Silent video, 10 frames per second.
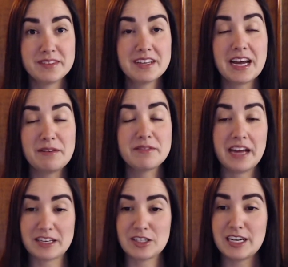I
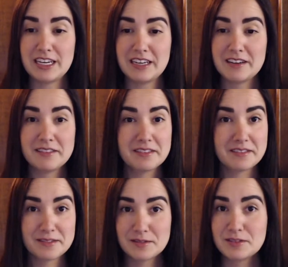actually
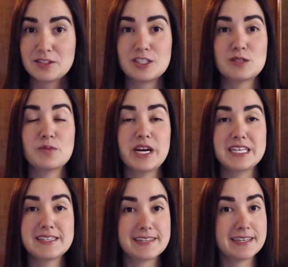just
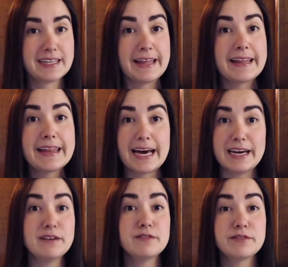pressed
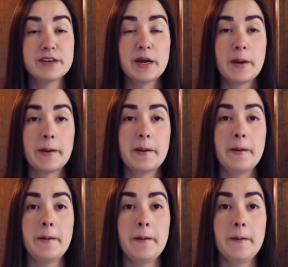live
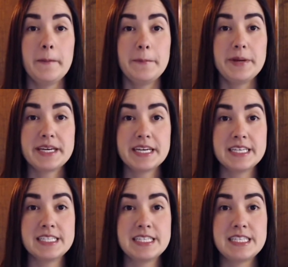
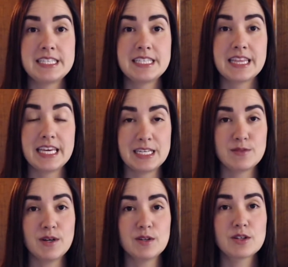because things
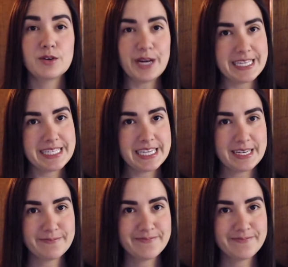felt crazy.